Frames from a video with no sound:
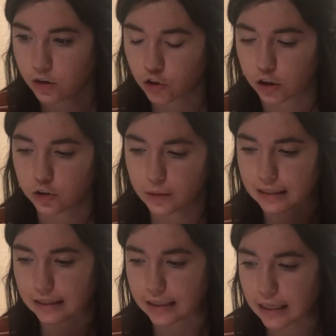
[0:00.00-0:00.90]
Joshua is
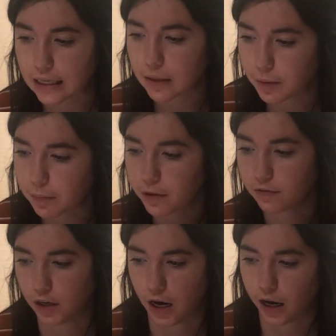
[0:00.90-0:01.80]
leading the people
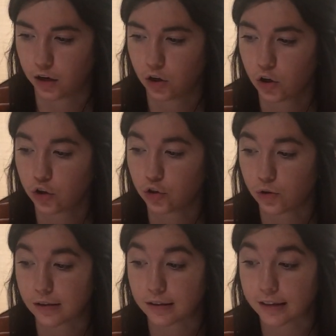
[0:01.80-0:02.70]
of God to
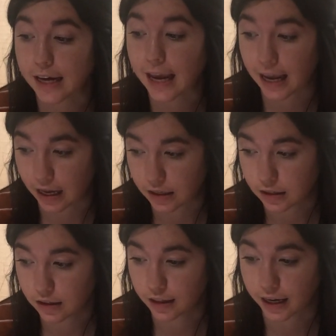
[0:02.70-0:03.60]
the land
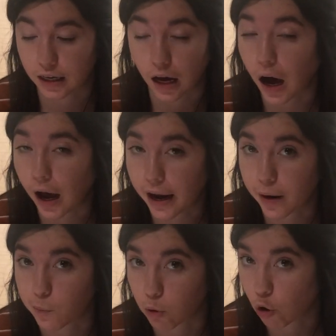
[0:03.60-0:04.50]
that God
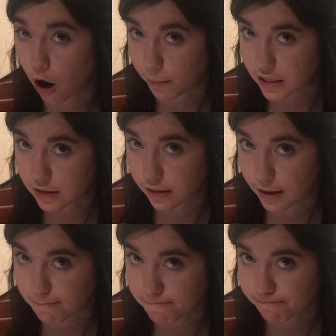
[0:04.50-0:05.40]
had promised
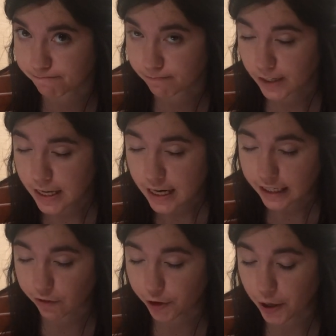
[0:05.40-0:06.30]
them.
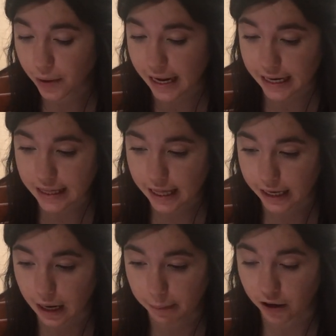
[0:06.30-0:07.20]
Now, if we know
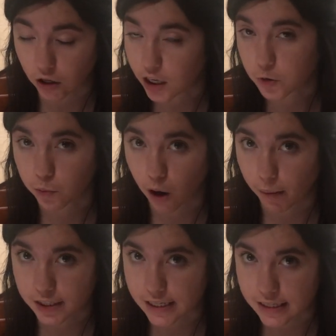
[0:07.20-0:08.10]
anything about God's
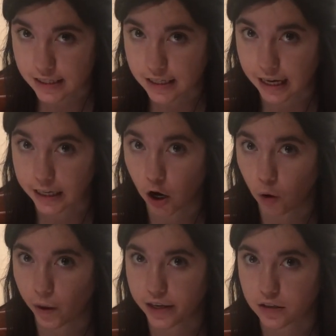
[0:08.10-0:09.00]
promises, is that he
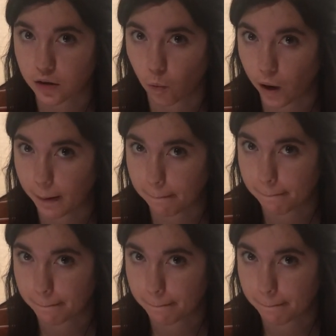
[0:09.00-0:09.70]
always, what?